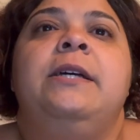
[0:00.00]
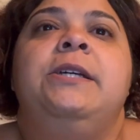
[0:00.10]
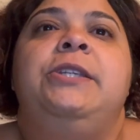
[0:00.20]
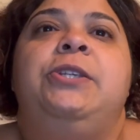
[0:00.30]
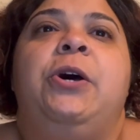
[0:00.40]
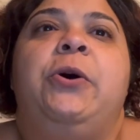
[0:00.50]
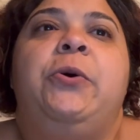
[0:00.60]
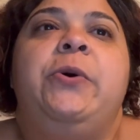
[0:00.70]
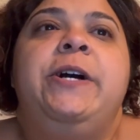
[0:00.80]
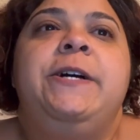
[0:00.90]

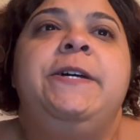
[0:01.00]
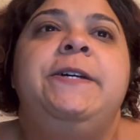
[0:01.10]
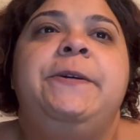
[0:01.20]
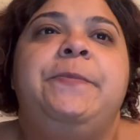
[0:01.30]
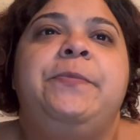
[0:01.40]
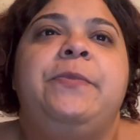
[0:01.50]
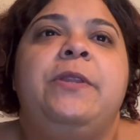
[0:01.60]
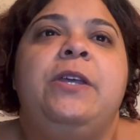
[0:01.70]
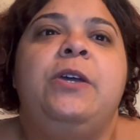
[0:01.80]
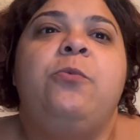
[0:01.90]
So
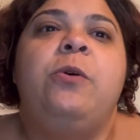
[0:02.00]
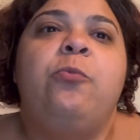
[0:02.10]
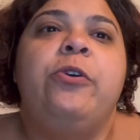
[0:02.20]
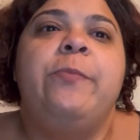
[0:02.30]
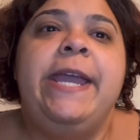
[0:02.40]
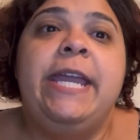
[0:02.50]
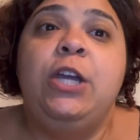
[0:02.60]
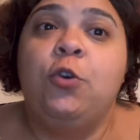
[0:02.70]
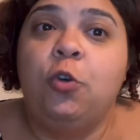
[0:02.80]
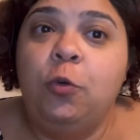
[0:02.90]
when we're making
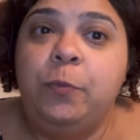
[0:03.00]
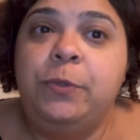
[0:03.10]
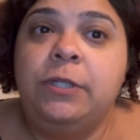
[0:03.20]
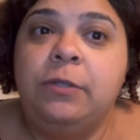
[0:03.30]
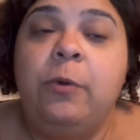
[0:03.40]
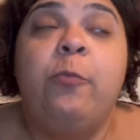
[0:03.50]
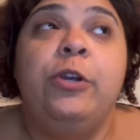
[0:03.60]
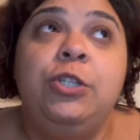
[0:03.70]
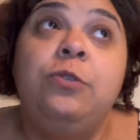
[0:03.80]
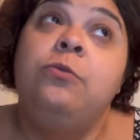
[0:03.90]
groups, when
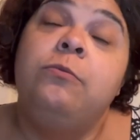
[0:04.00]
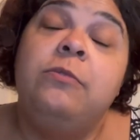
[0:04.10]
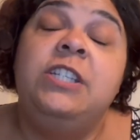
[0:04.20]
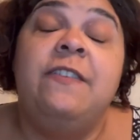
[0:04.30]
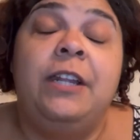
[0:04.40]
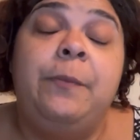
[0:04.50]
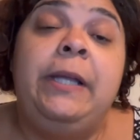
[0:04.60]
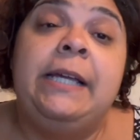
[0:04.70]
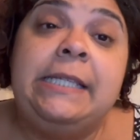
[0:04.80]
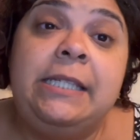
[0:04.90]
we're
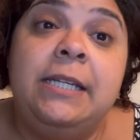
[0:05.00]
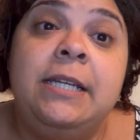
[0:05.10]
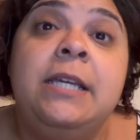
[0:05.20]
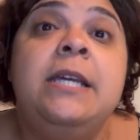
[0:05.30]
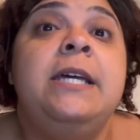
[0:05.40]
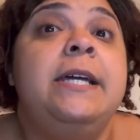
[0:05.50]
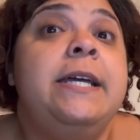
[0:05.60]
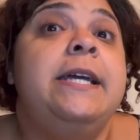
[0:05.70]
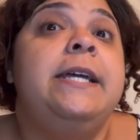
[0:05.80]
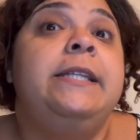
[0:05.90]
developing lesson,
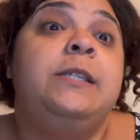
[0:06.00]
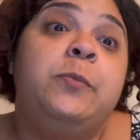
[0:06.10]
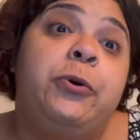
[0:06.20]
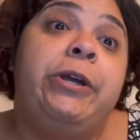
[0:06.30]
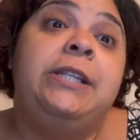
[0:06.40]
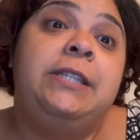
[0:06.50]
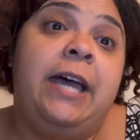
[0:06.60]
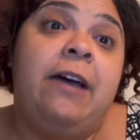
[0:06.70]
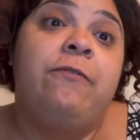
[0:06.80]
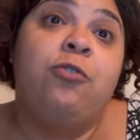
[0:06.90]
it's important to
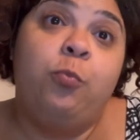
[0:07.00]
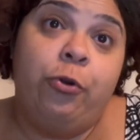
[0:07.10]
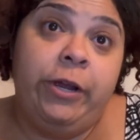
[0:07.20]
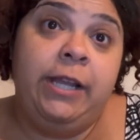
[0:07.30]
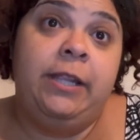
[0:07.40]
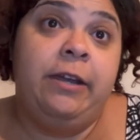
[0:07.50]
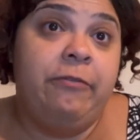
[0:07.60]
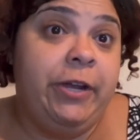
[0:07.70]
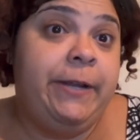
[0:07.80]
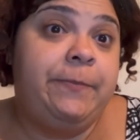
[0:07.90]
have group work in there,
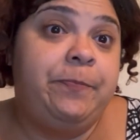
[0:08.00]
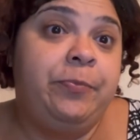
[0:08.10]
right?